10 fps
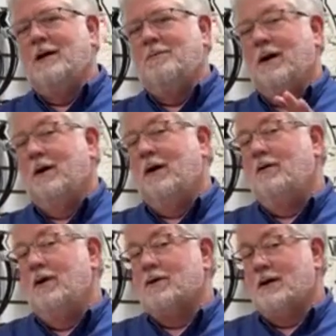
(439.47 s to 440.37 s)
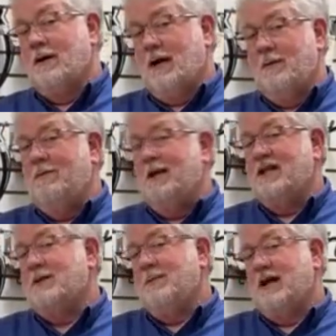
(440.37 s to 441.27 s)
But and those, I recommend
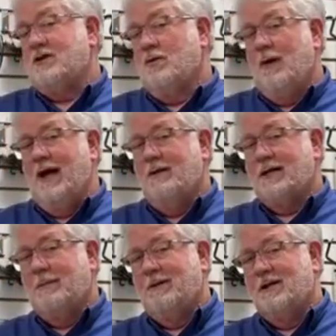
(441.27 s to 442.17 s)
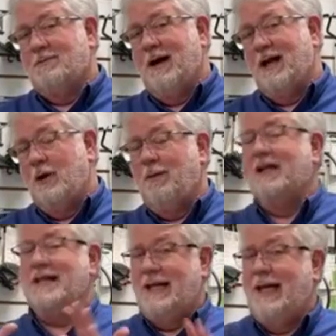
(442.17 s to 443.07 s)
putting some extra weight on top of those patio
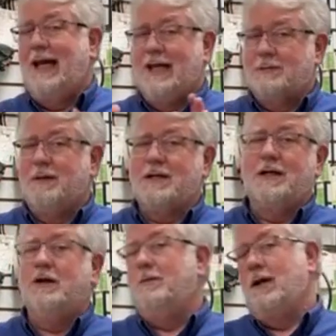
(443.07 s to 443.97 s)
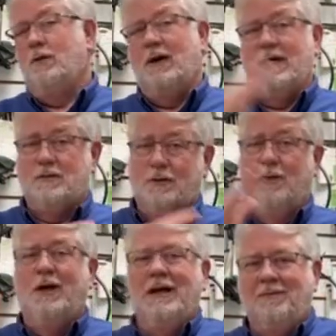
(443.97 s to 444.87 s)
plates, again, especially here in the Midwest where
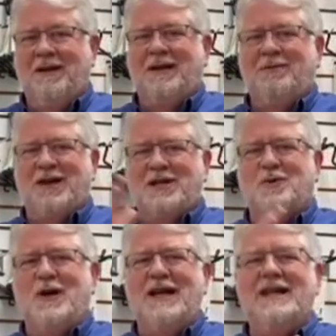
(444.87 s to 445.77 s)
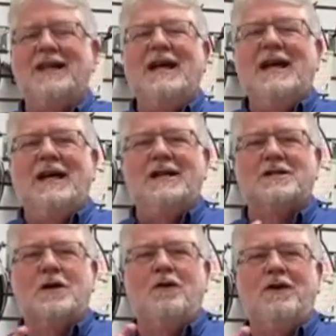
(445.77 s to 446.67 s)
the Midwest wind
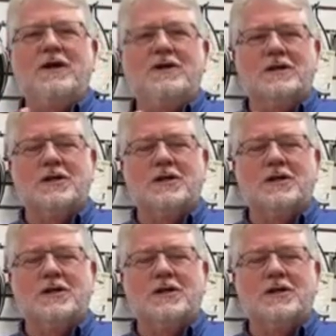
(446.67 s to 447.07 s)
is so vicious.